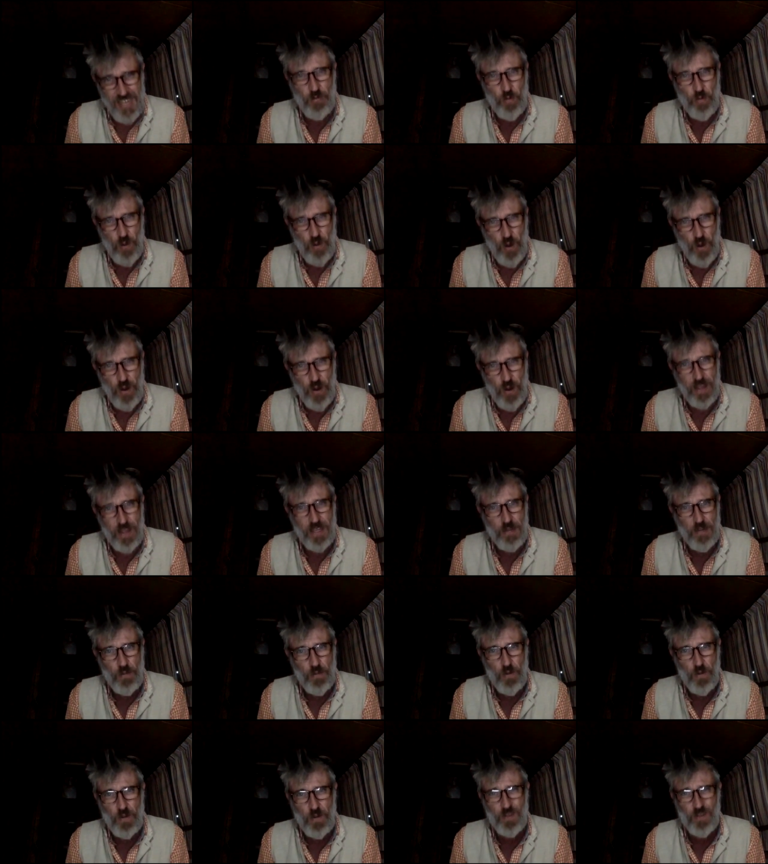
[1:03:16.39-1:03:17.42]
what he
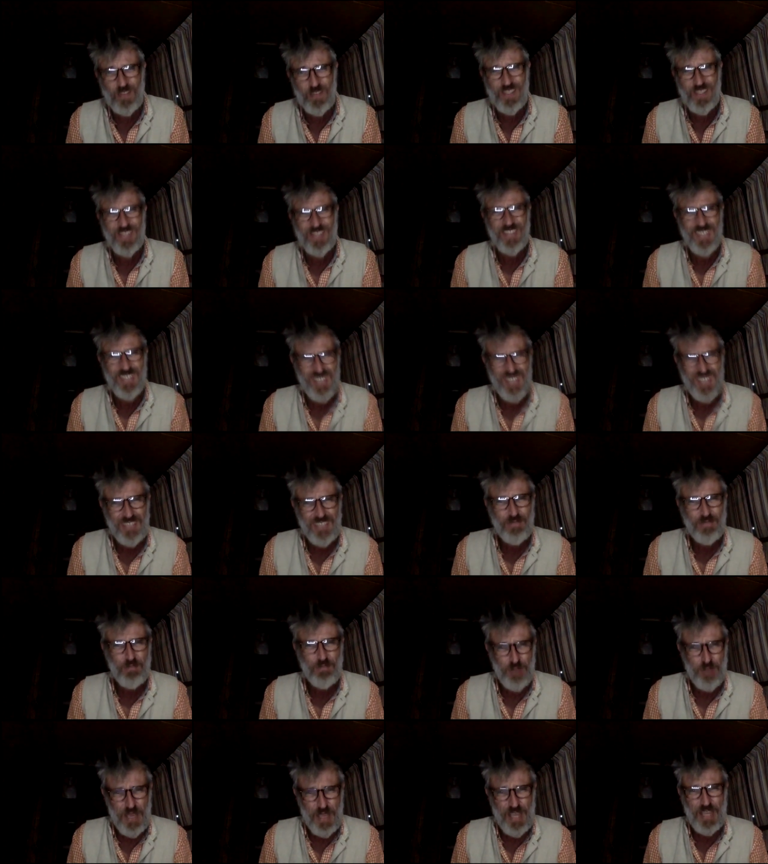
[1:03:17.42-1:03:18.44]
was, that this
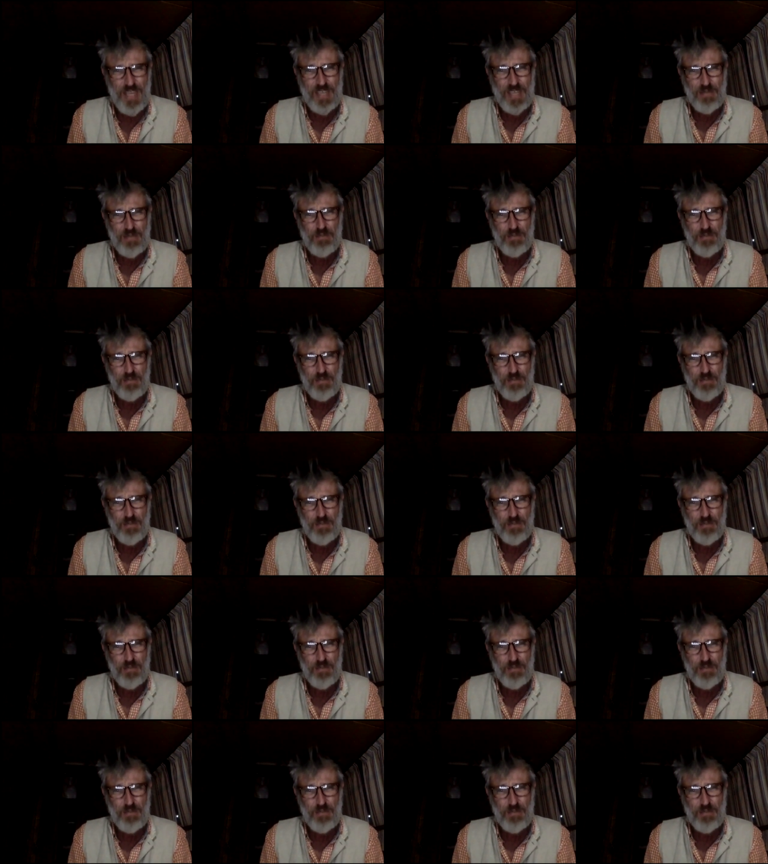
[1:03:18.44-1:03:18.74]
being had